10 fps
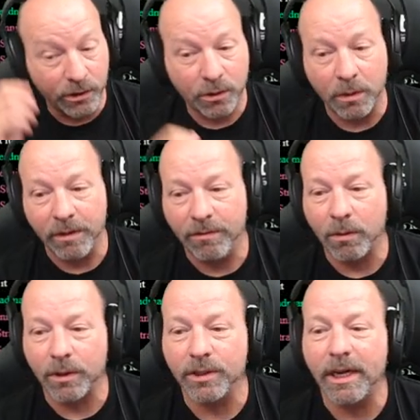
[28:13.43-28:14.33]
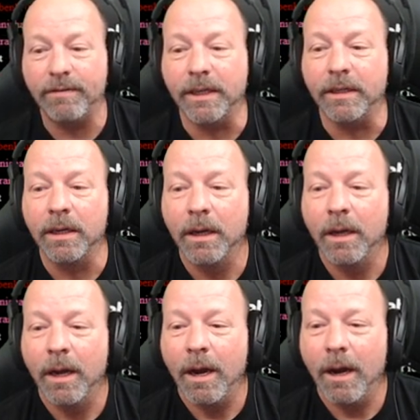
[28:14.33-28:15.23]
24 7.
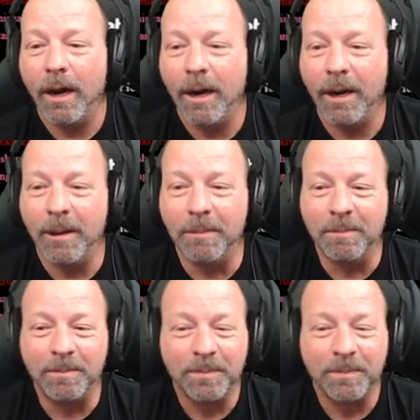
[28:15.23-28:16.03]
Um,